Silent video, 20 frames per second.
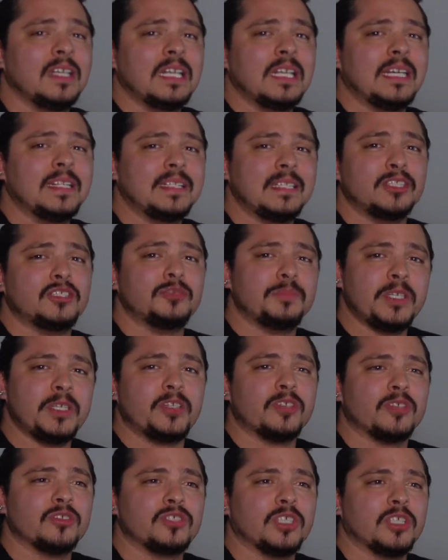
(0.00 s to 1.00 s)
in these
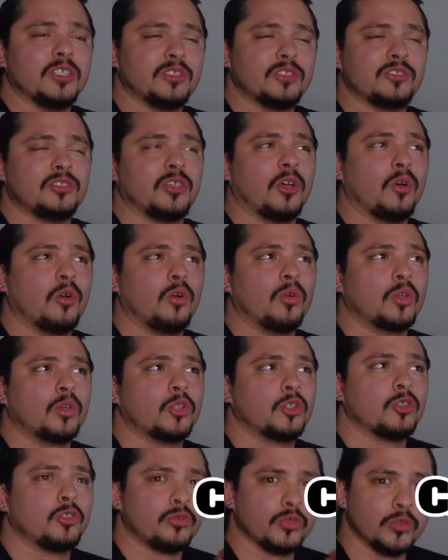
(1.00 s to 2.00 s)
speakers is so
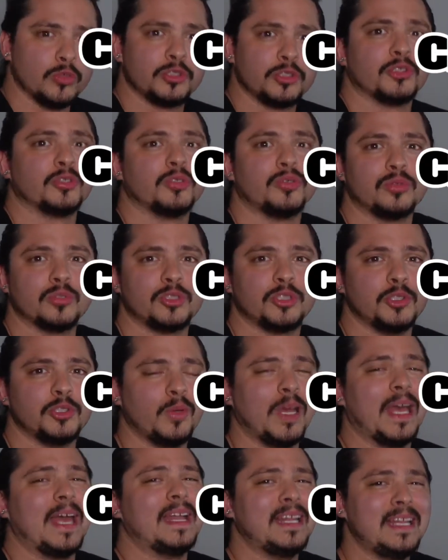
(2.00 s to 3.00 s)
crucial
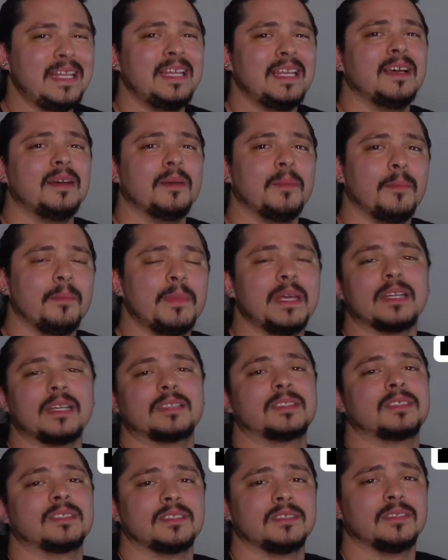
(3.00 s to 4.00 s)
to any
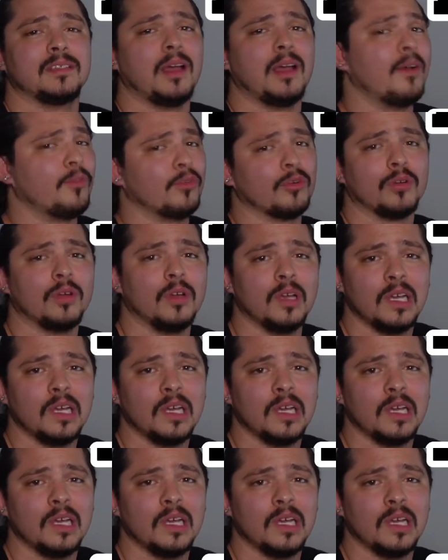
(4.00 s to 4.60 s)
mix ever,